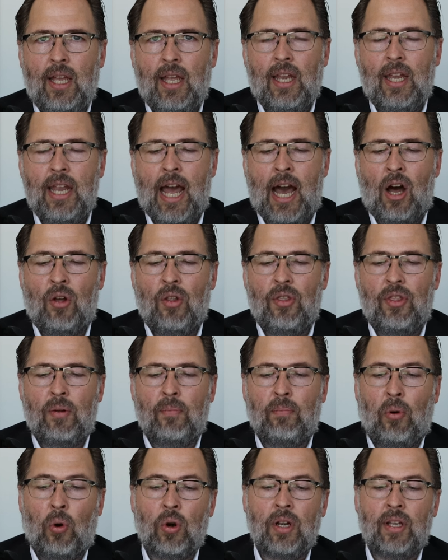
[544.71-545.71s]
Now, the
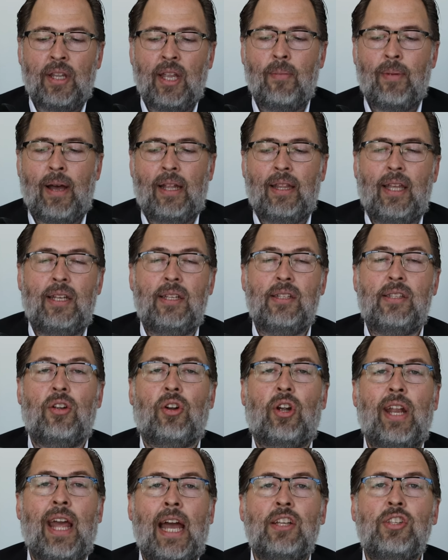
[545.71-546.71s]
important thing about that is they're
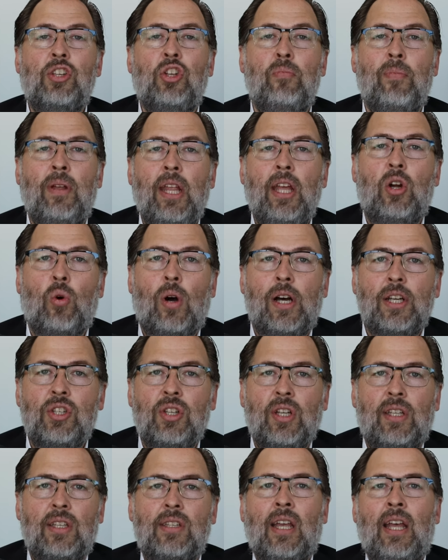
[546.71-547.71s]
going to ask you many
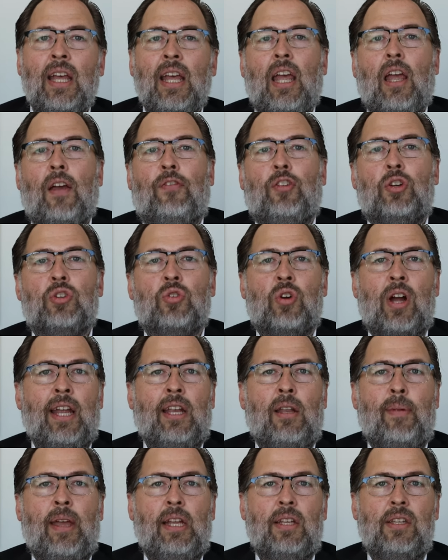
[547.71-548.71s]
questions. If they're trying
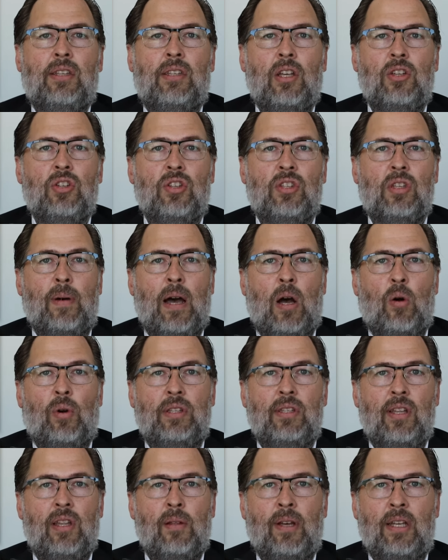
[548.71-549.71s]
to make decisions about
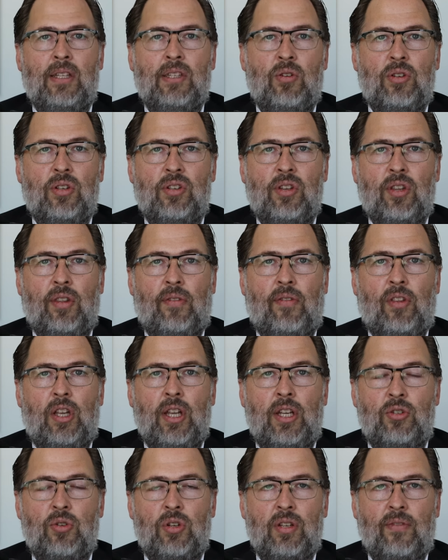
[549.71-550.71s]
what's in the best interest of the,
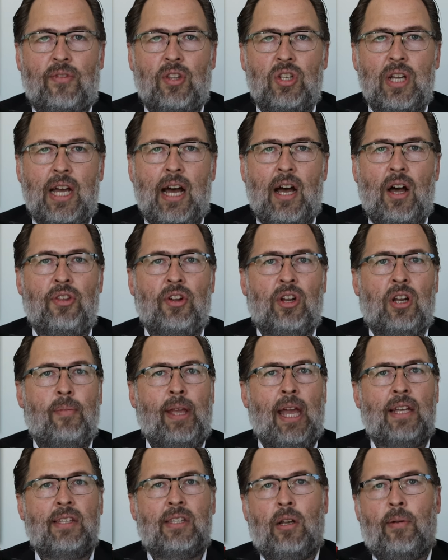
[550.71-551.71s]
interest of the child, they're going to be
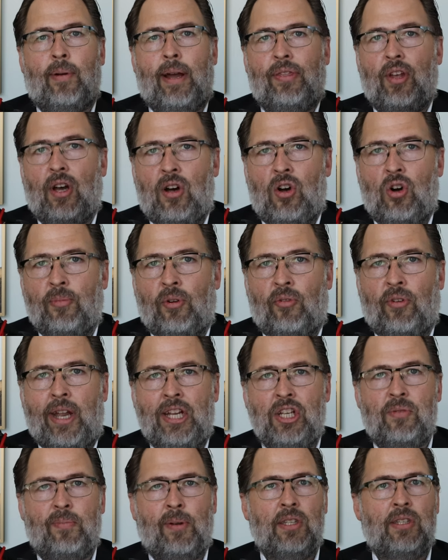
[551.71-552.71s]
asking about the home
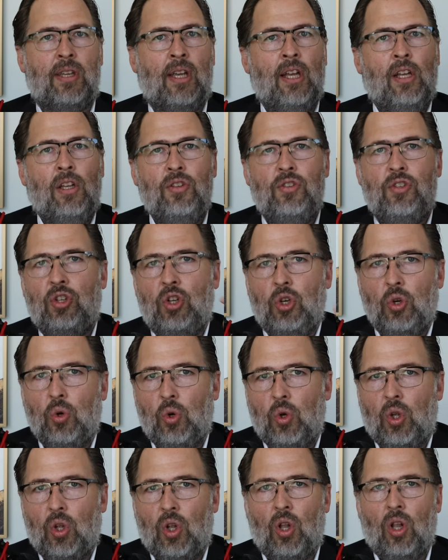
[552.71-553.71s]
arrangements,
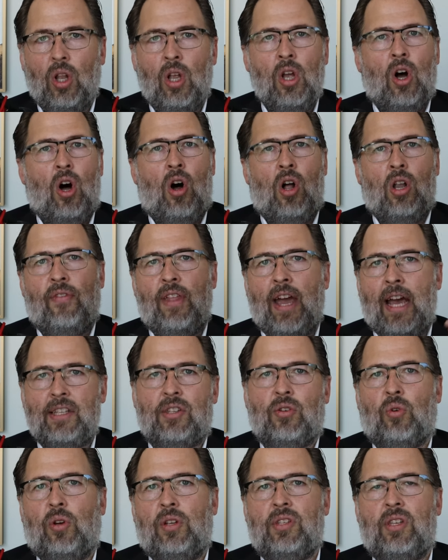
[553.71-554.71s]
school, all of that
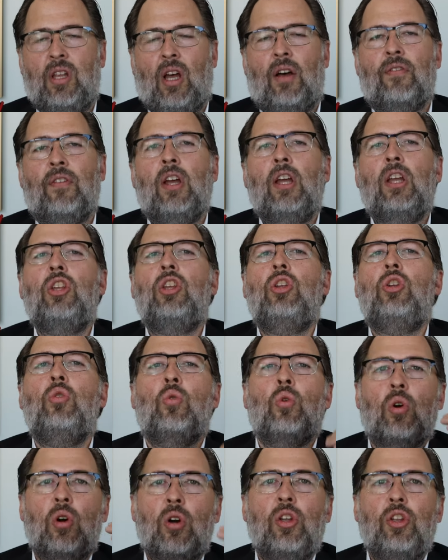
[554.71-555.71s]
sort of stuff.
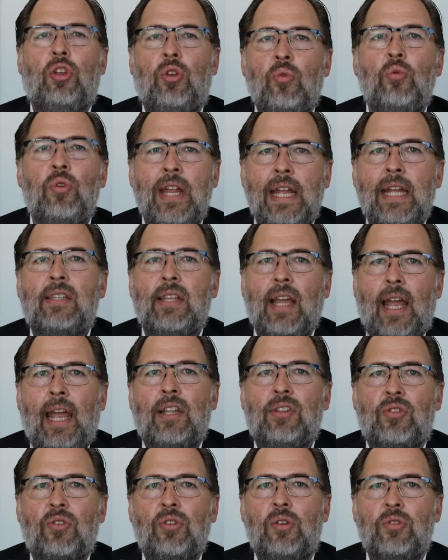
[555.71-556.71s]
You are you need to
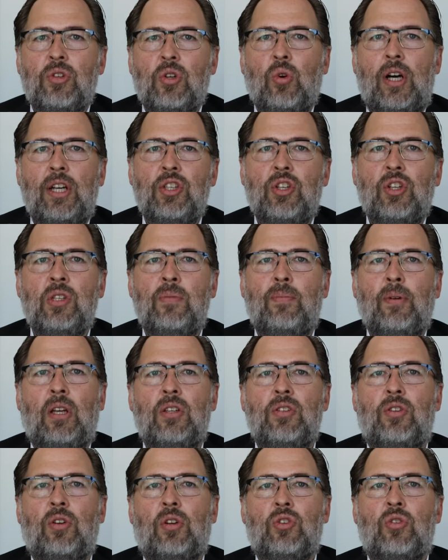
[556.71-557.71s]
answer those questions
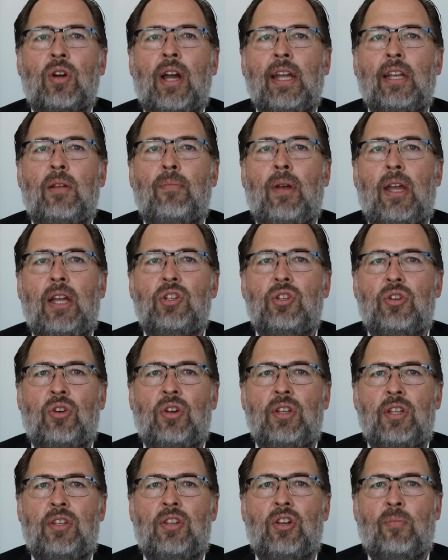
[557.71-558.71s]
because they're trying to make sure
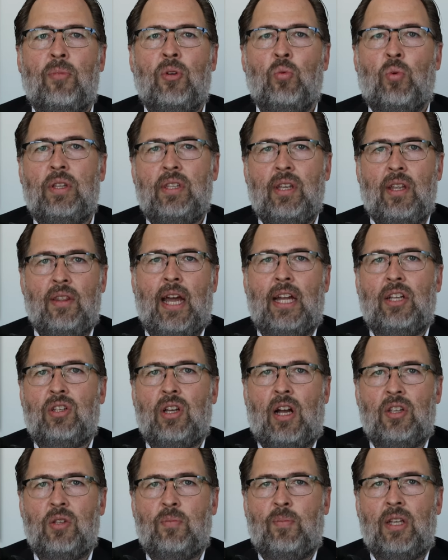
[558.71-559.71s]
and determine what's in that
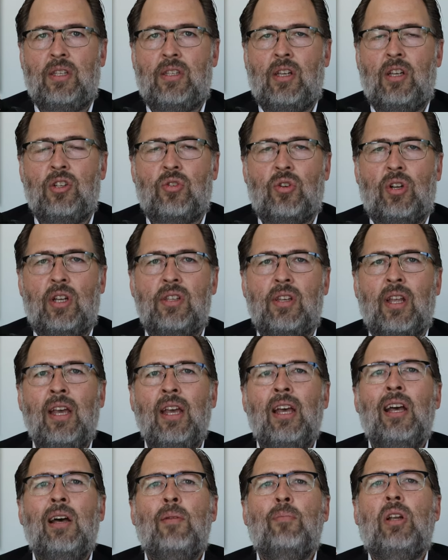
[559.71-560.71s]
child's best interest.
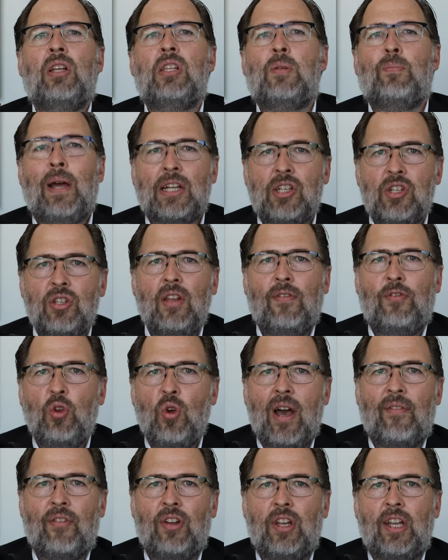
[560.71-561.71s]
But especially if you
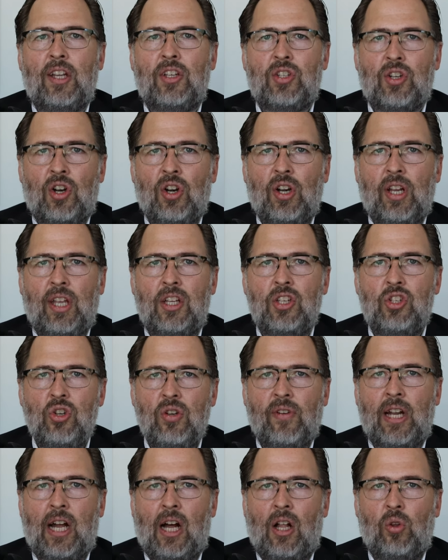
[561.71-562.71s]
have an attorney, a
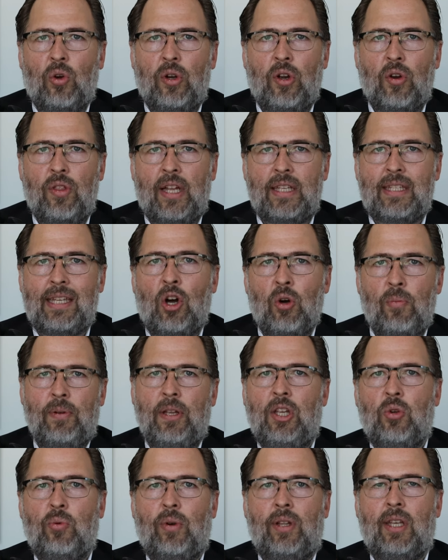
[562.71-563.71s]
juvenile lawyer that's helping
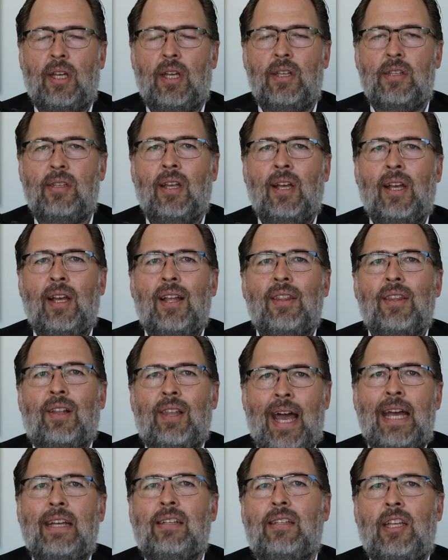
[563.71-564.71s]
you with this, the
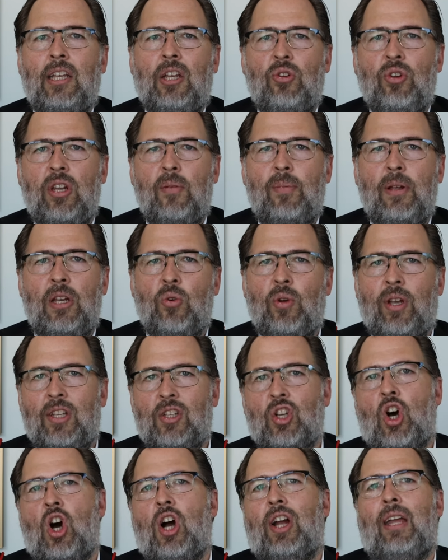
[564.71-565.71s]
last thing you need to be doing is
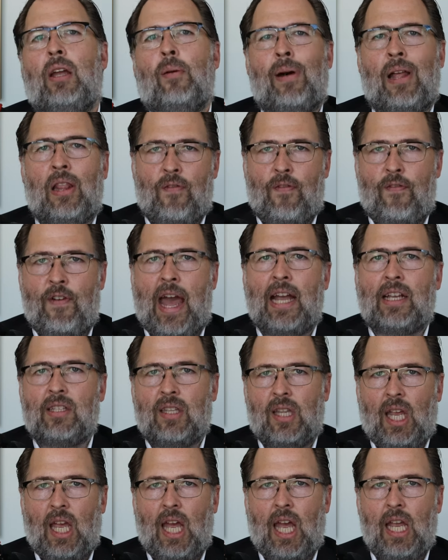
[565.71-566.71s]
talking about the facts of
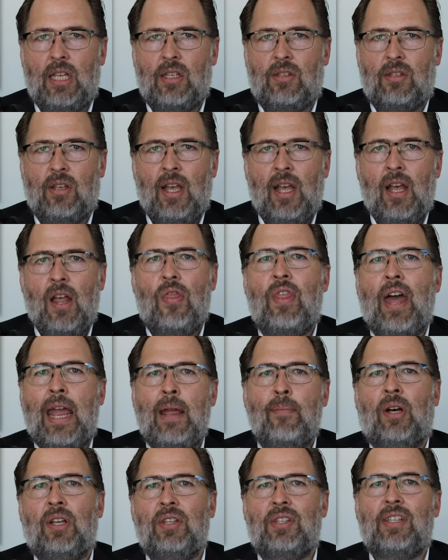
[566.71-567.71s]
the case. They
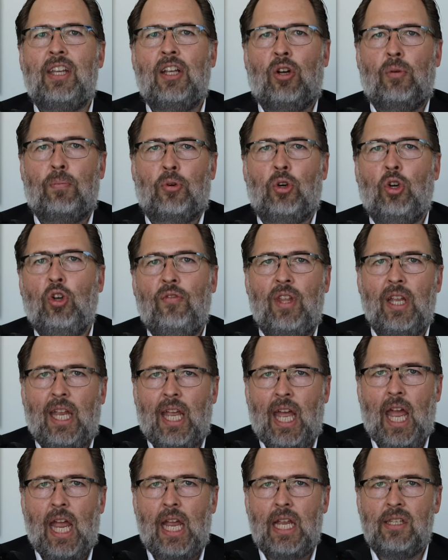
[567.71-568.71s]
must still prove the
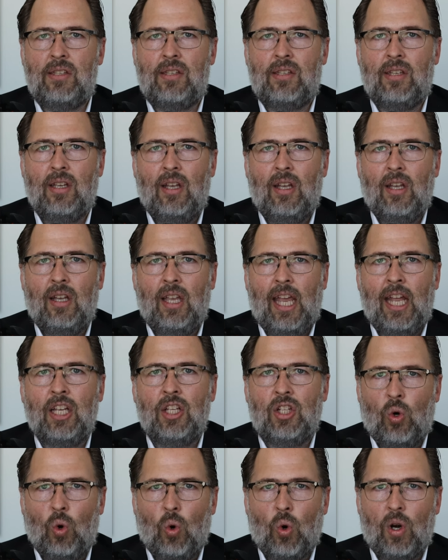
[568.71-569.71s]
case in
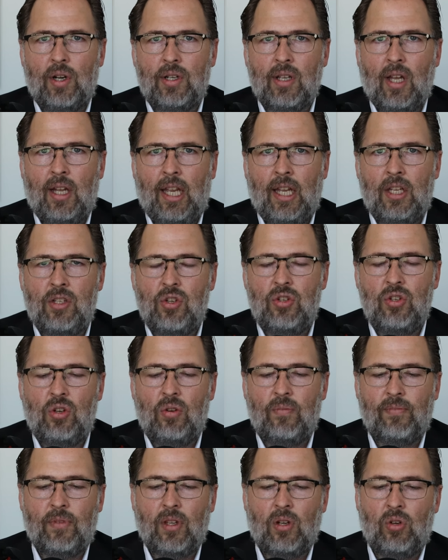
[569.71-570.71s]
court against you,
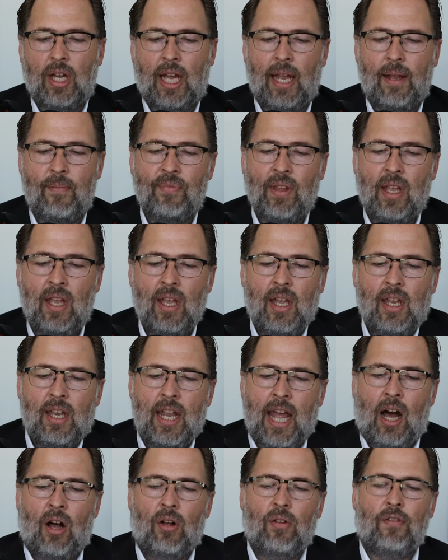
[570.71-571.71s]
okay?
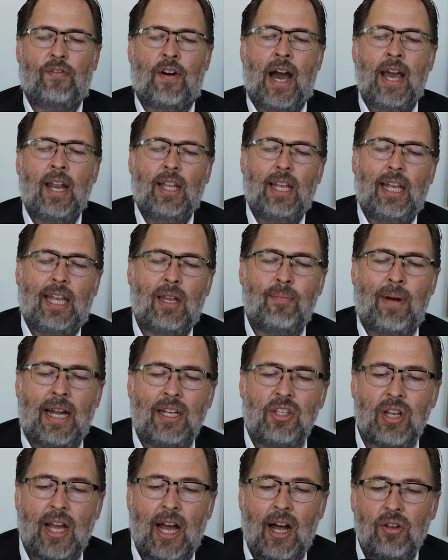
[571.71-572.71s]
Now, finally, can my
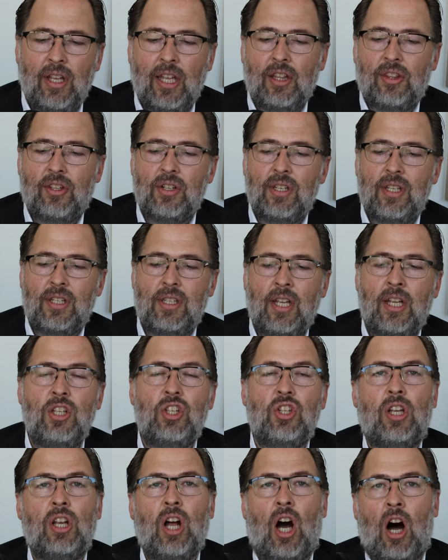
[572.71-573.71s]
child get their
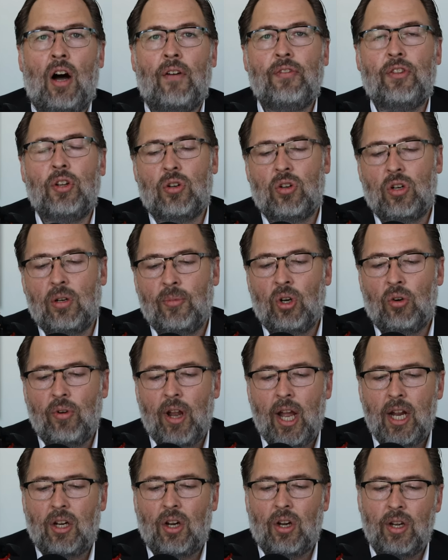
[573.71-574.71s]
detention off their criminal
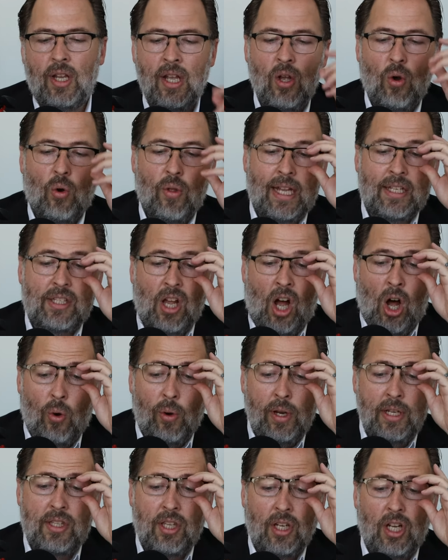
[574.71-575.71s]
record? Well, that's
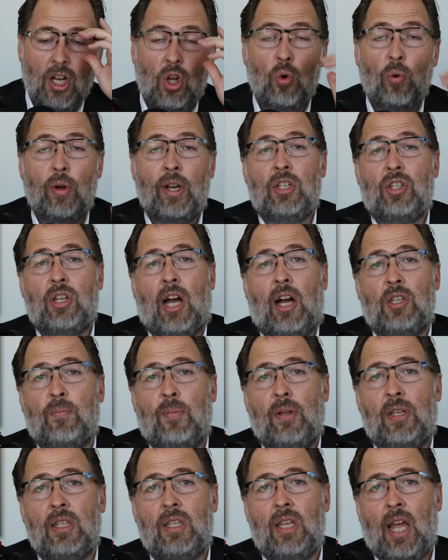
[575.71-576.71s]
always the goal when a child's
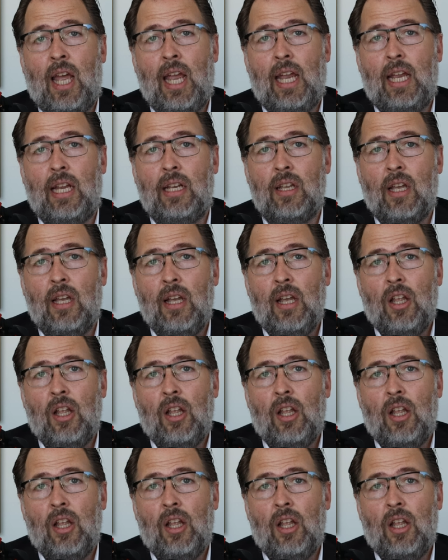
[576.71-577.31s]
been detained.